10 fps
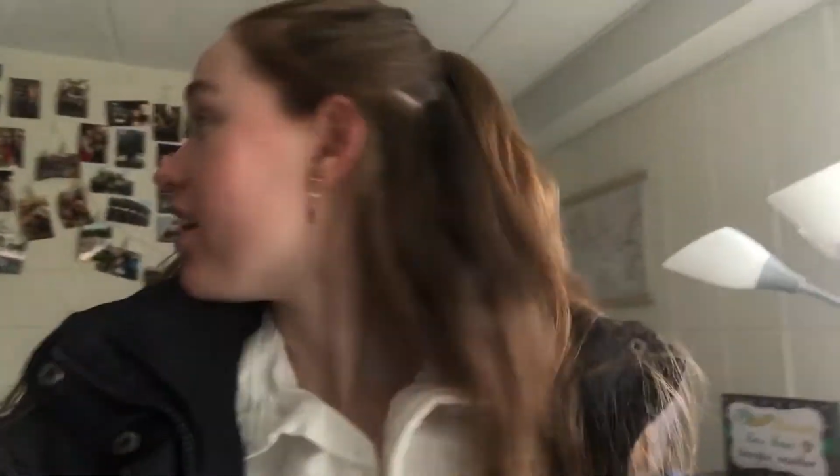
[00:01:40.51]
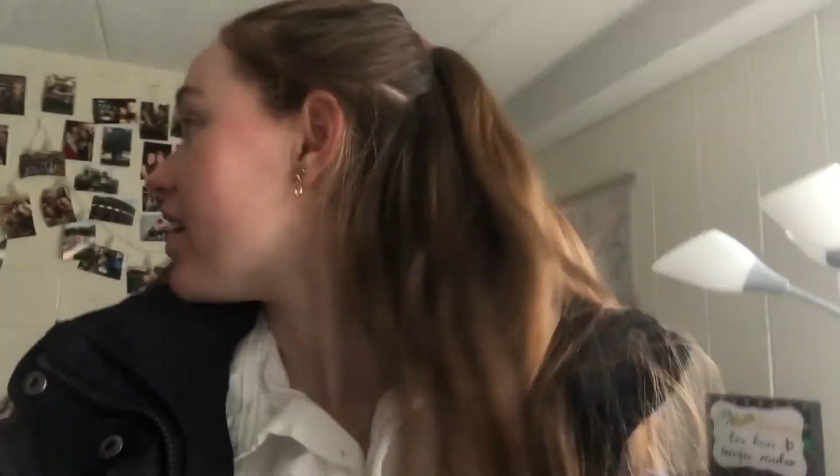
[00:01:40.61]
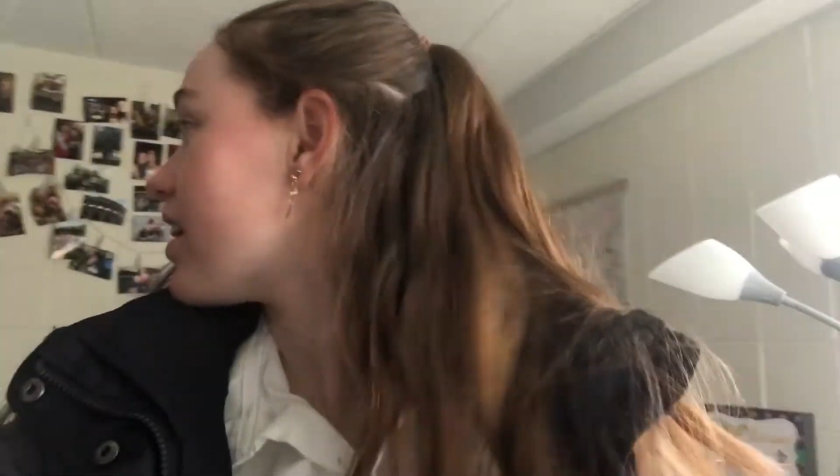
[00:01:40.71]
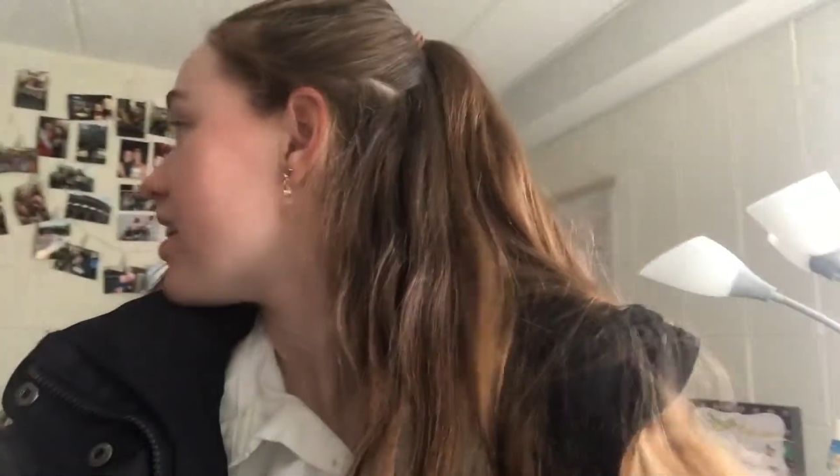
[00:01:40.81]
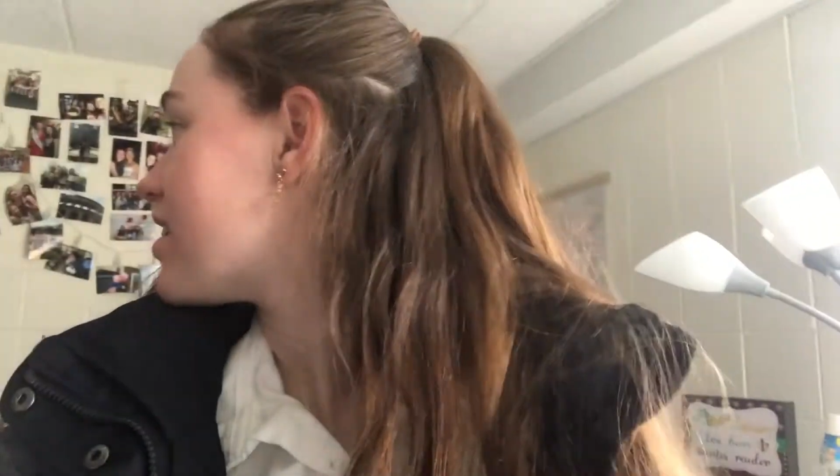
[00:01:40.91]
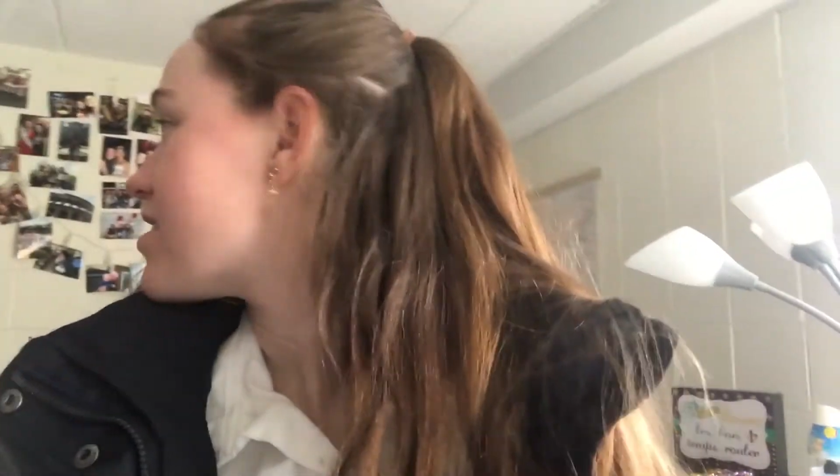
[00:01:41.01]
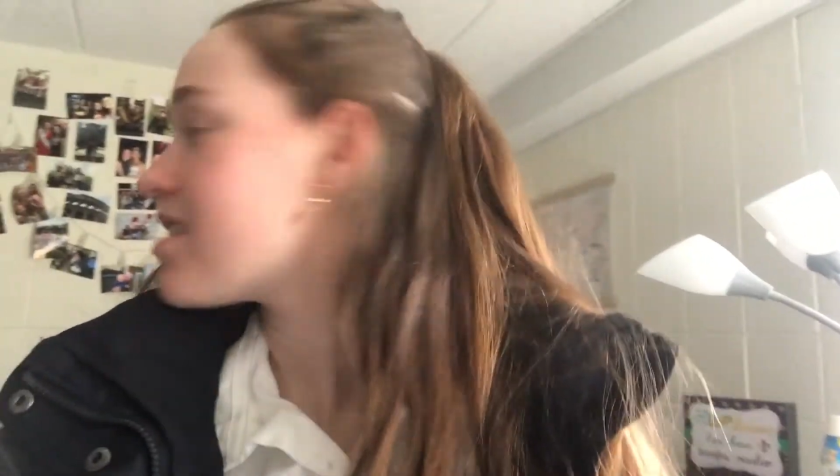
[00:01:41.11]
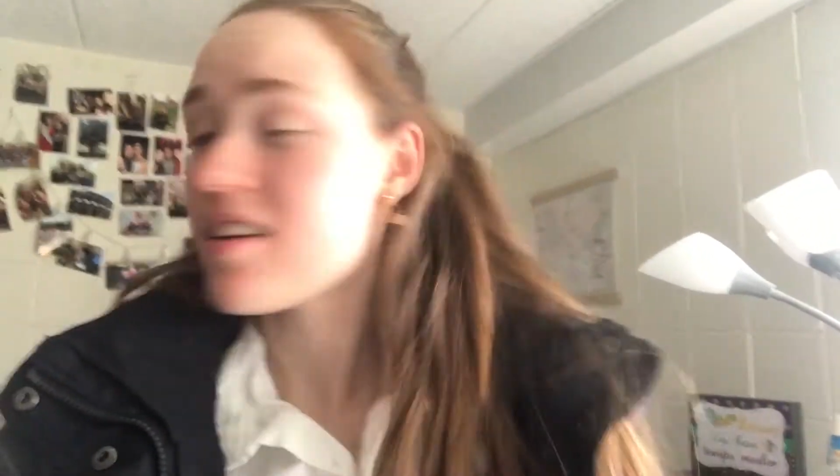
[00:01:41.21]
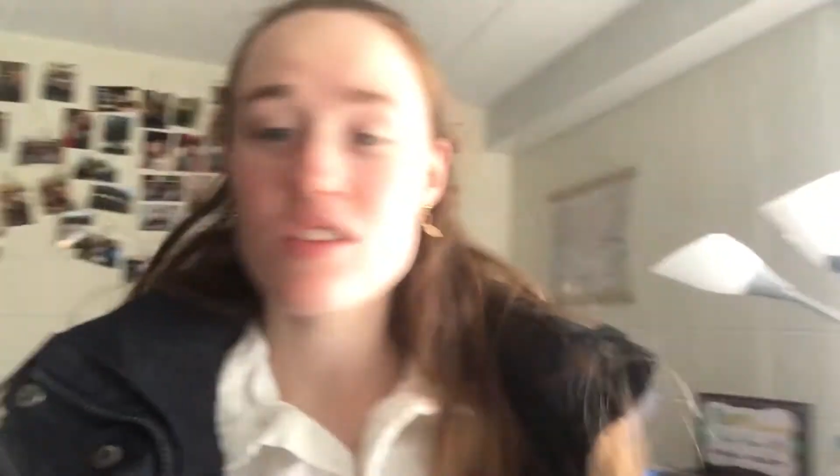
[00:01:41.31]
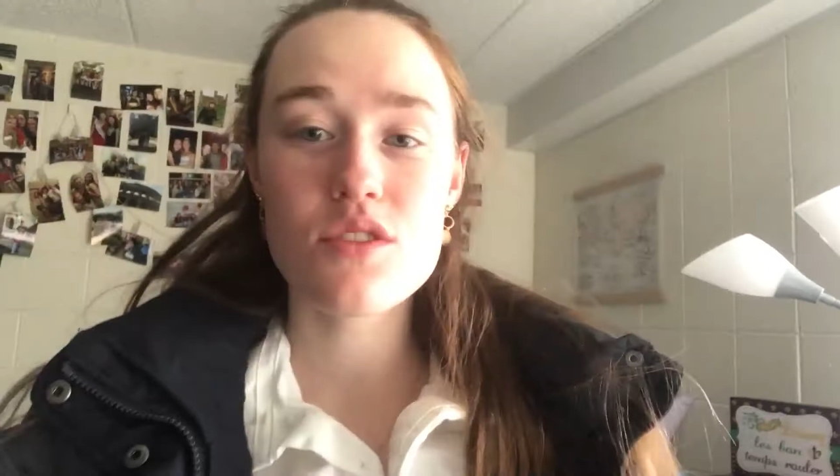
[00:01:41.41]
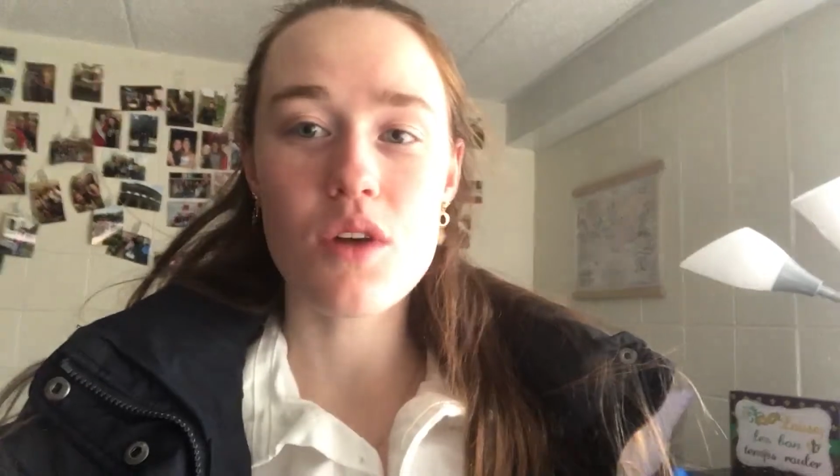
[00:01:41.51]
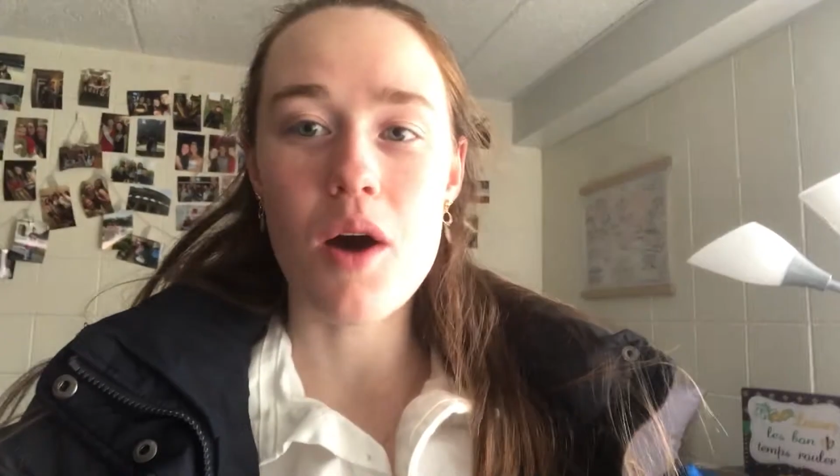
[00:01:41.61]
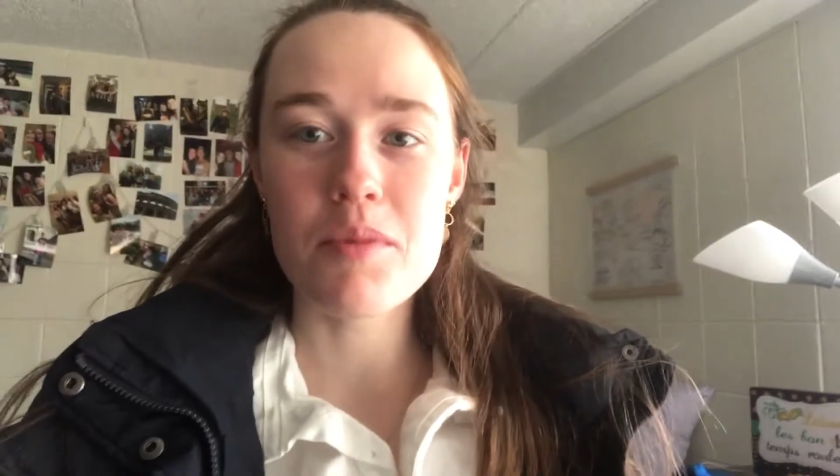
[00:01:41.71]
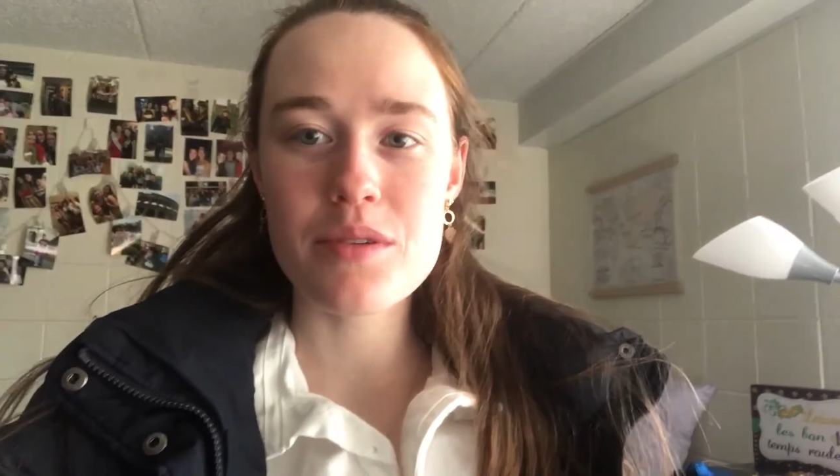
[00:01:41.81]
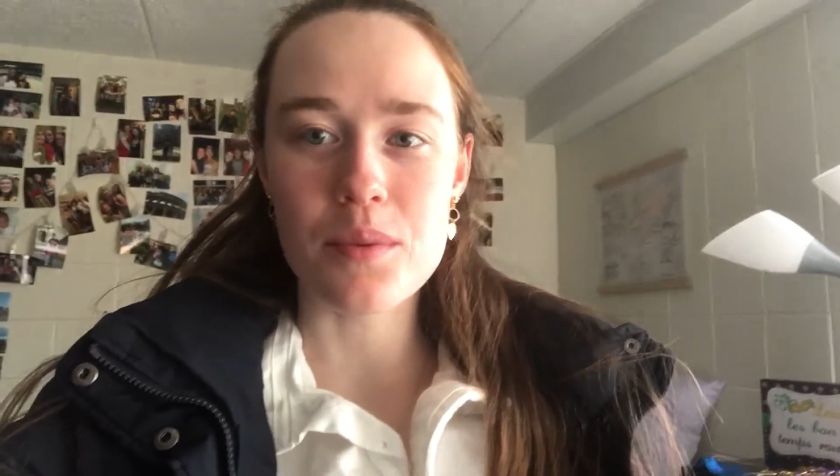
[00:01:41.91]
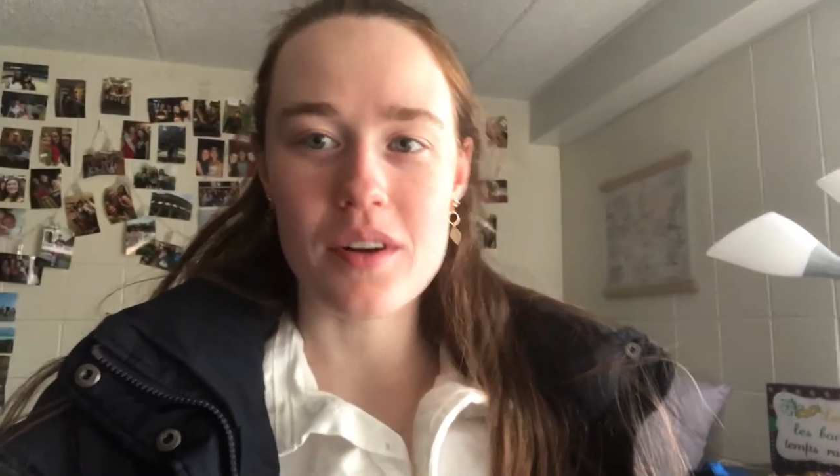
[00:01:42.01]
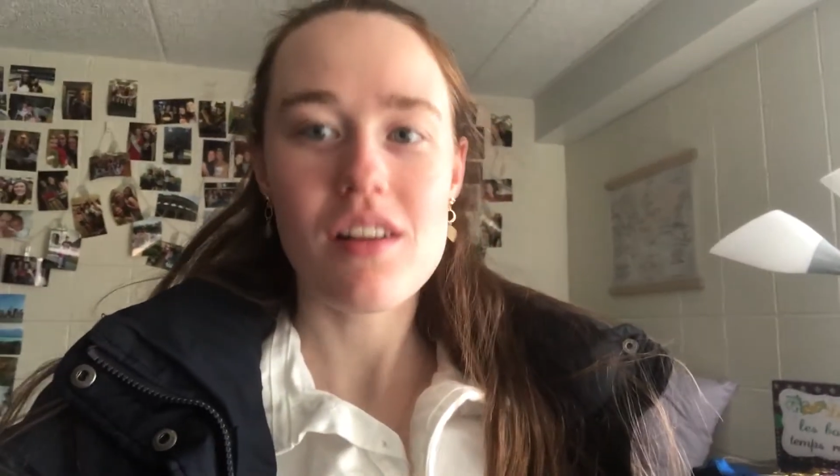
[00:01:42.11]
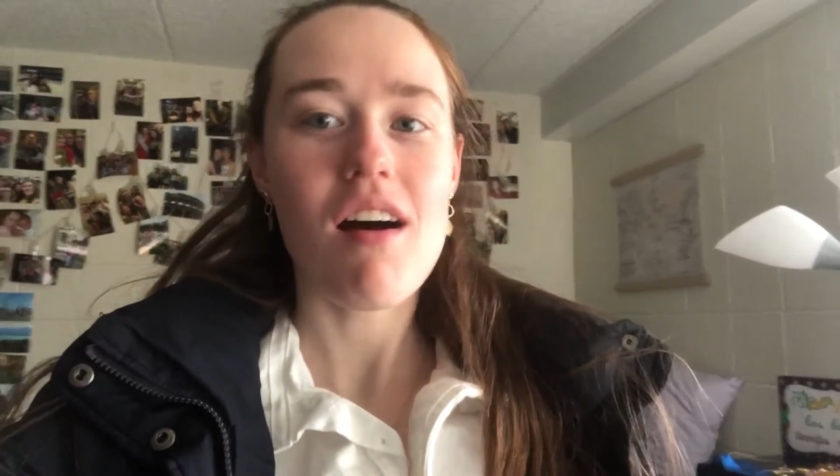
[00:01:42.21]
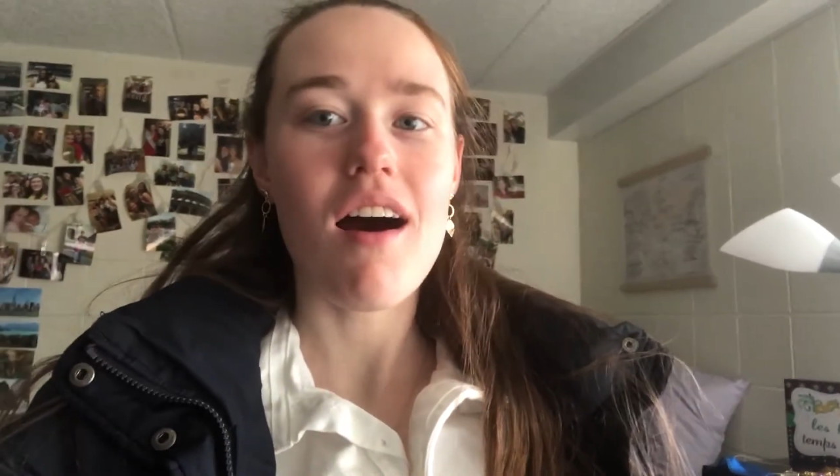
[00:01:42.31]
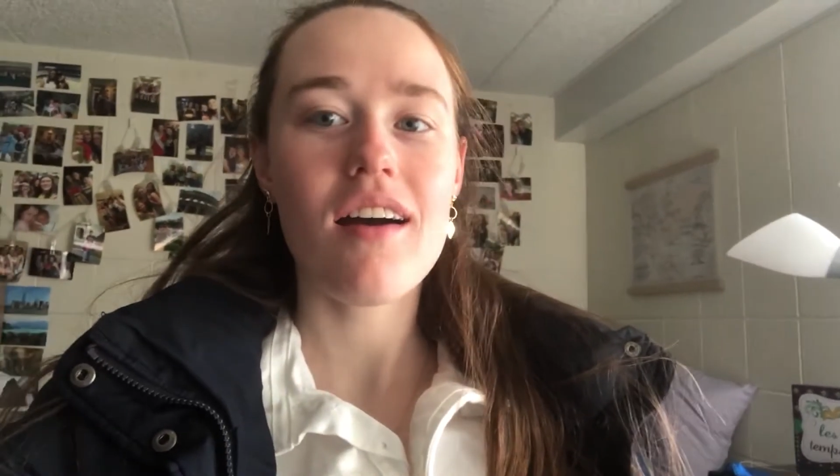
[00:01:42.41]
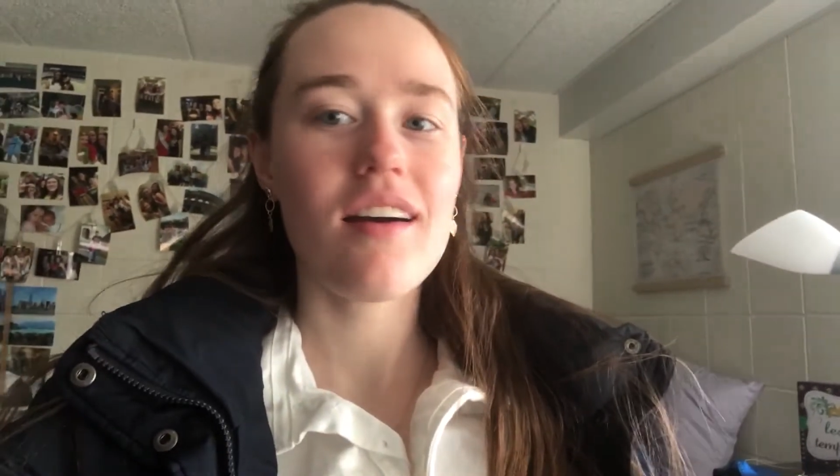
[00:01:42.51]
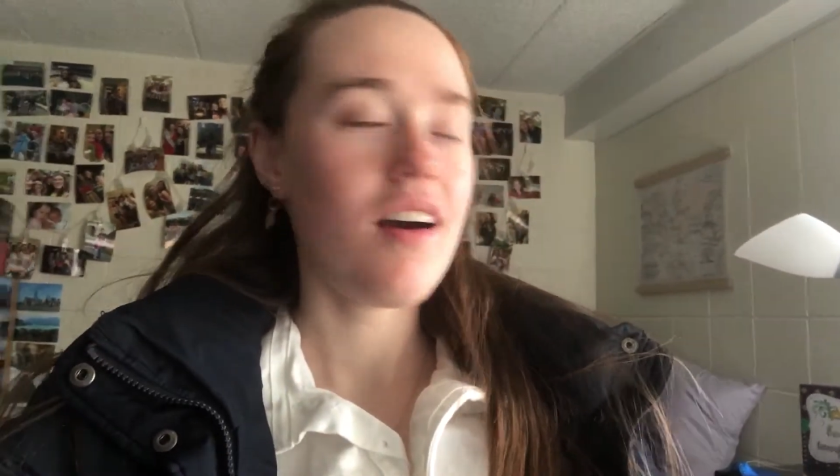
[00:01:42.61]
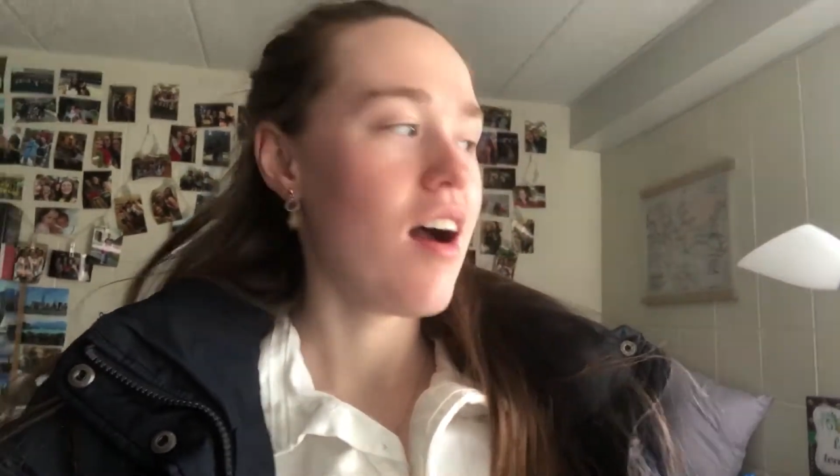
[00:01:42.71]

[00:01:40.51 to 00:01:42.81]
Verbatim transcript: It is almost 1 o'clock